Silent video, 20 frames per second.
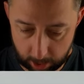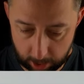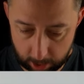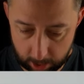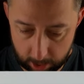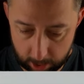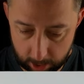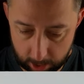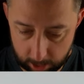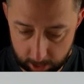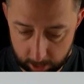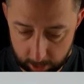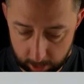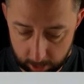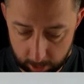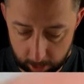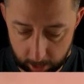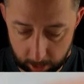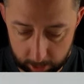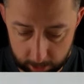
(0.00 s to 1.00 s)
And
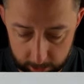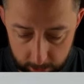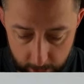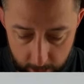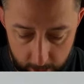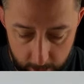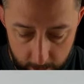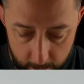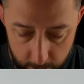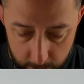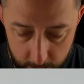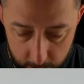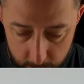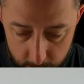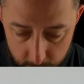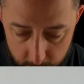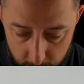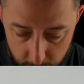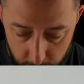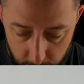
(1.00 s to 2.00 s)
like I said, it was
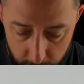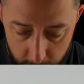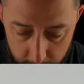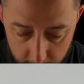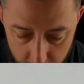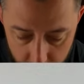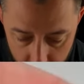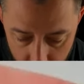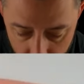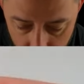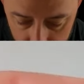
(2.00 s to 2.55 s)
extremely